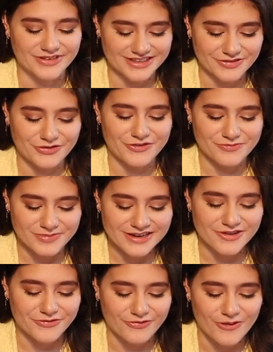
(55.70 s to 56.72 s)
but if you've been
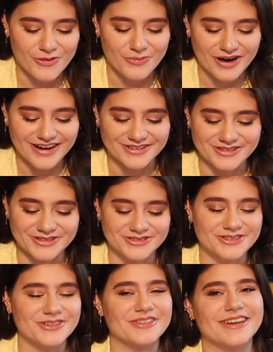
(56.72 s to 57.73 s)
here for a while, you
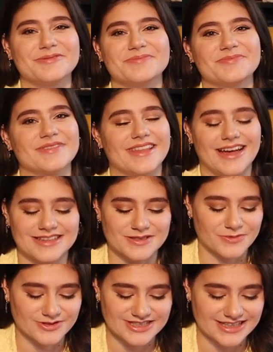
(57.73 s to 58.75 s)
know that that's
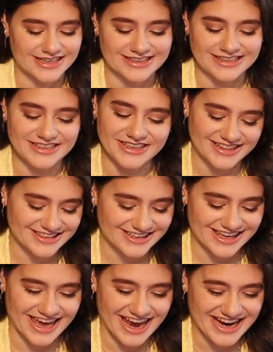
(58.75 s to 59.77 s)
most likely not the
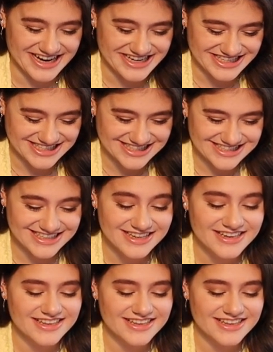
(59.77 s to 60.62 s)
case.